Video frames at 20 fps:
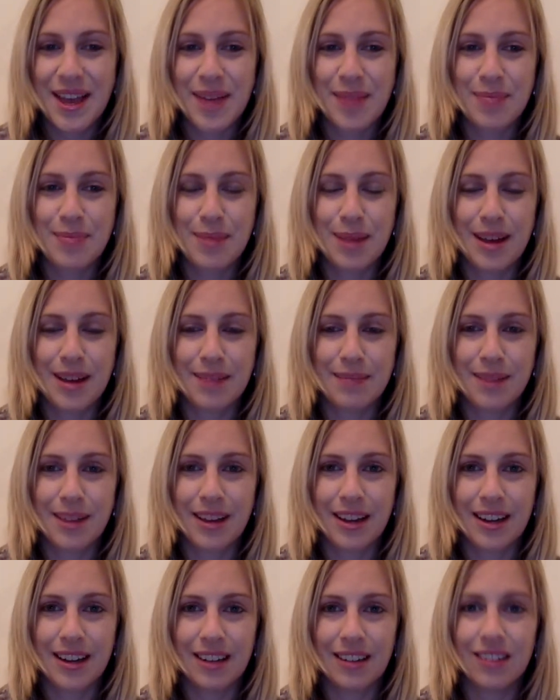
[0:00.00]
but
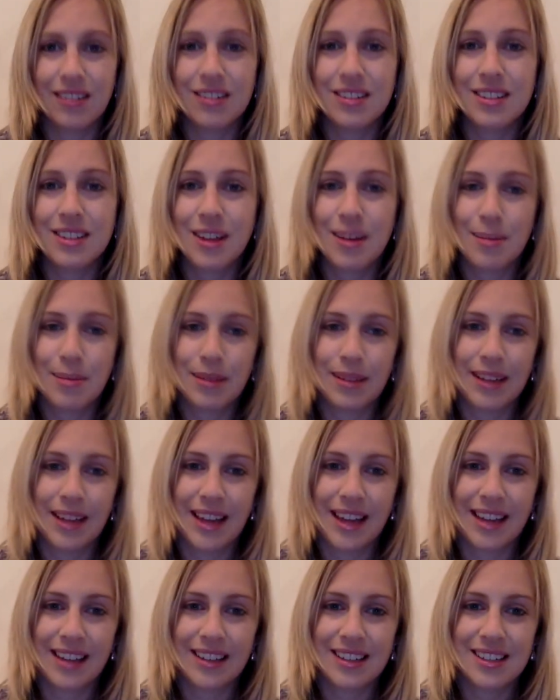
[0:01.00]
my long-term
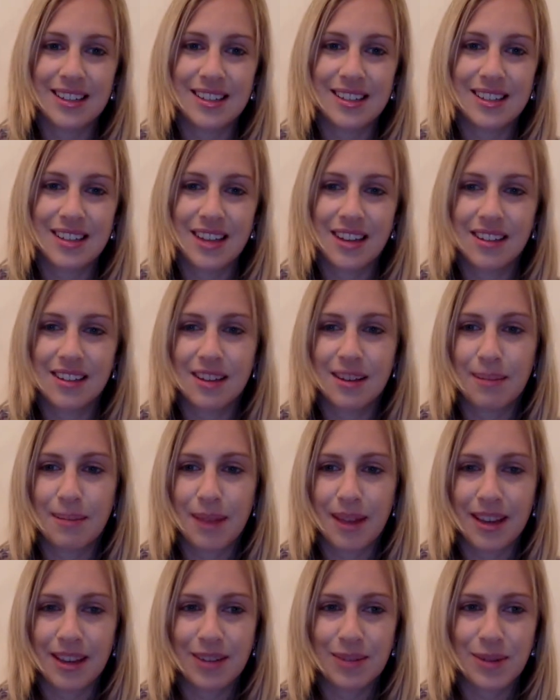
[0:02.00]
plan is to end up
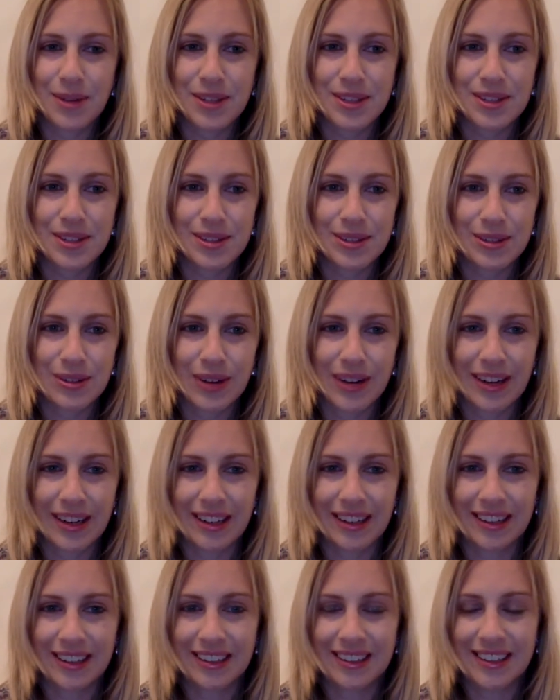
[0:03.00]
back in Western
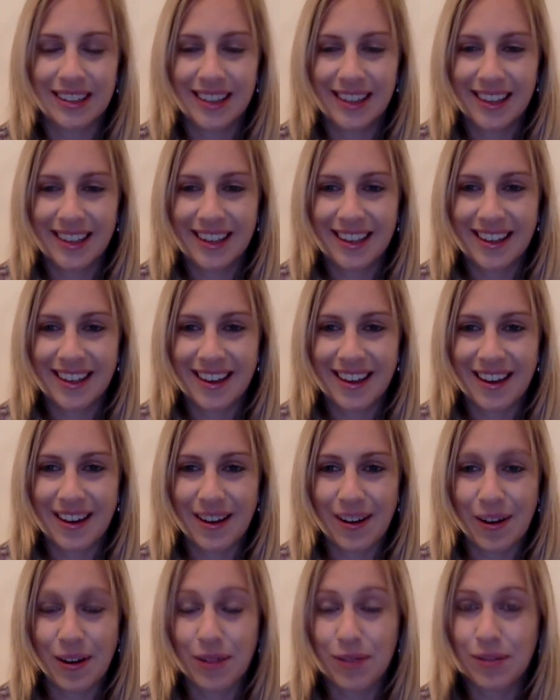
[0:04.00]
Australia,
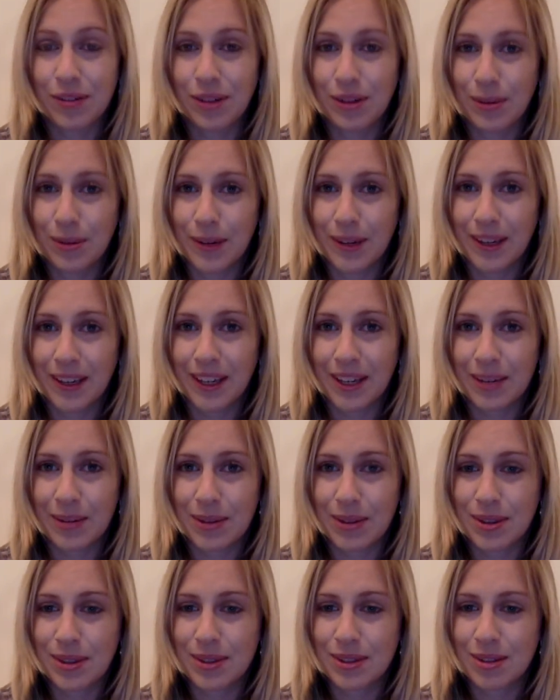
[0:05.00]
hopefully working with
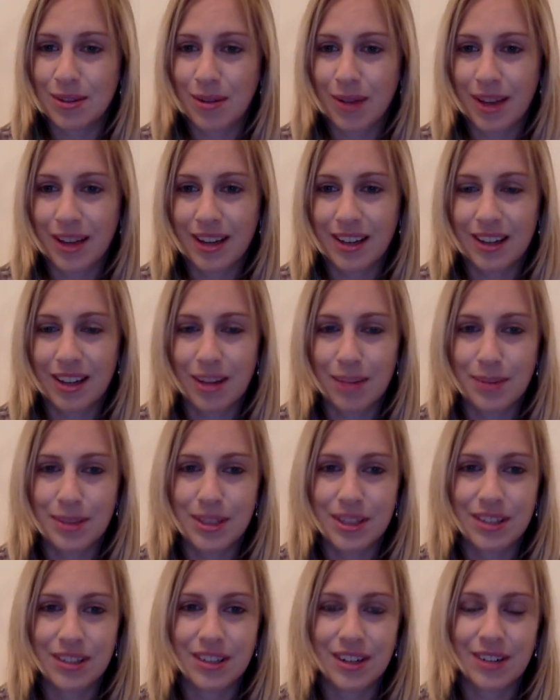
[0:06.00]
the Square
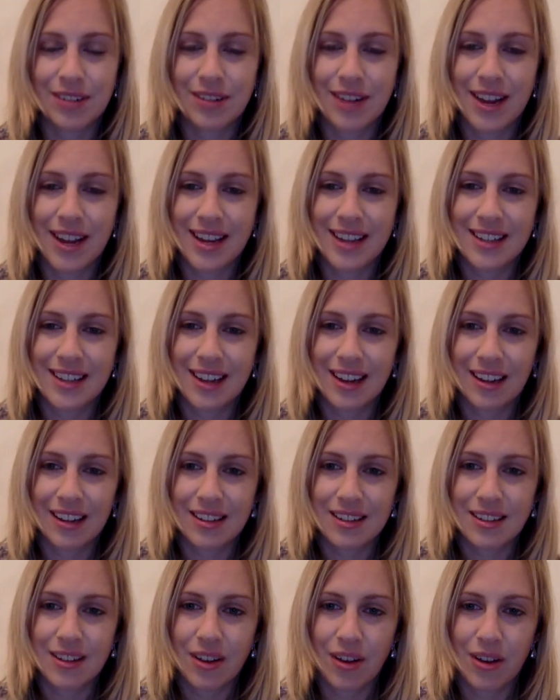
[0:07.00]
Kilometre Array
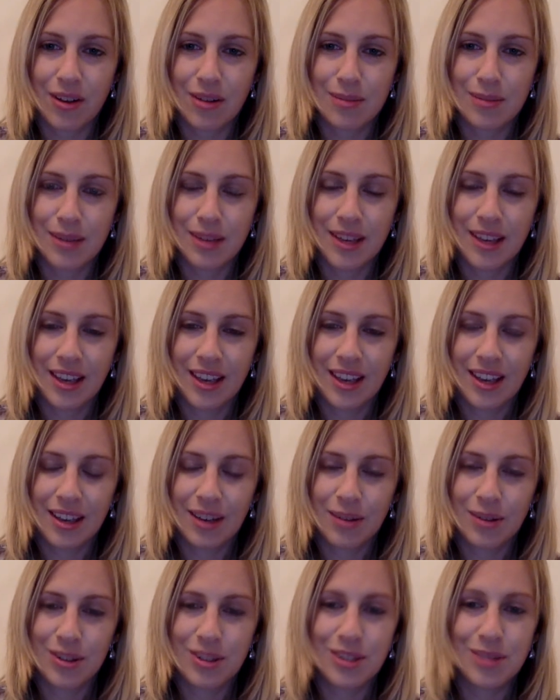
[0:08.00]
Telescope,
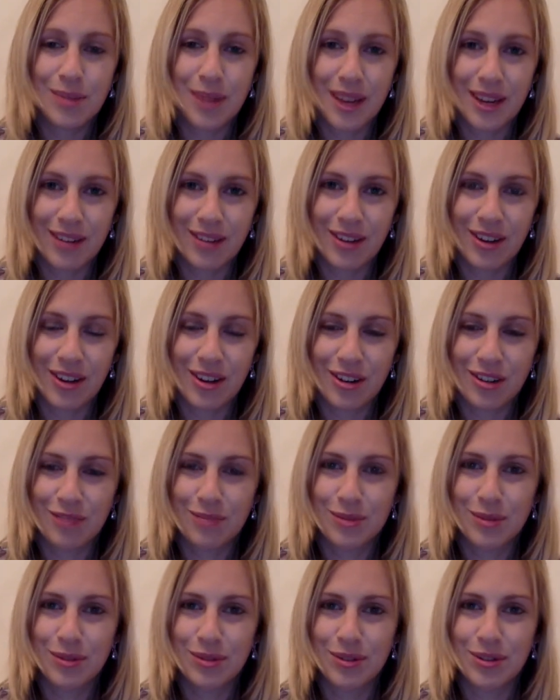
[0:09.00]
which you might have heard of
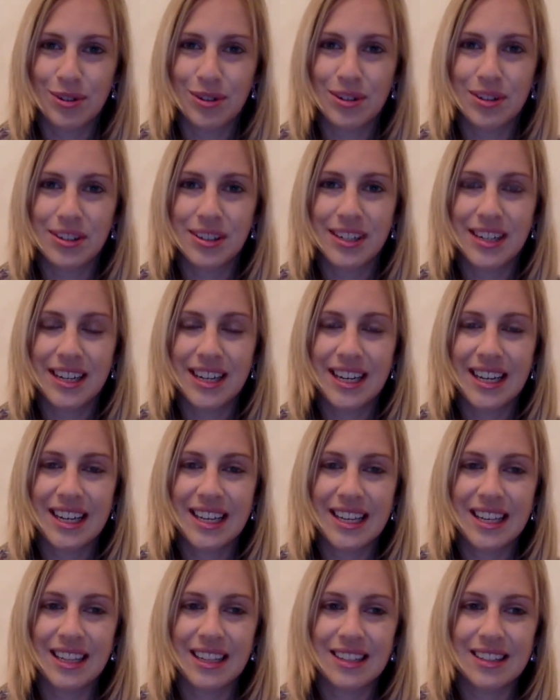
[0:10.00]
before.
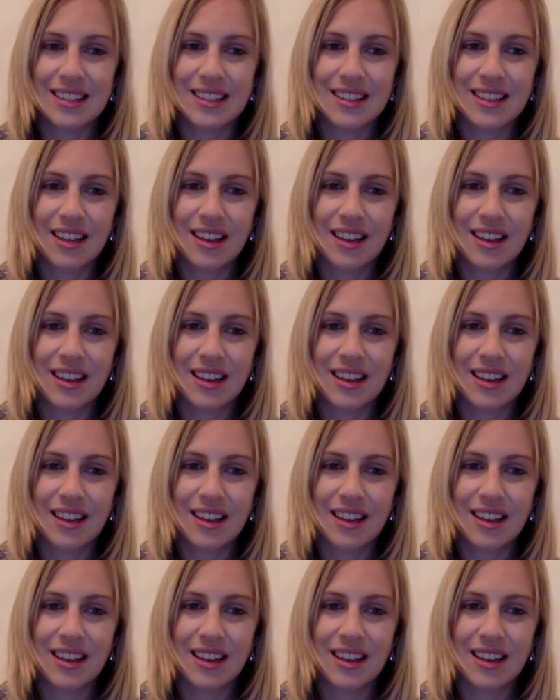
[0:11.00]
It's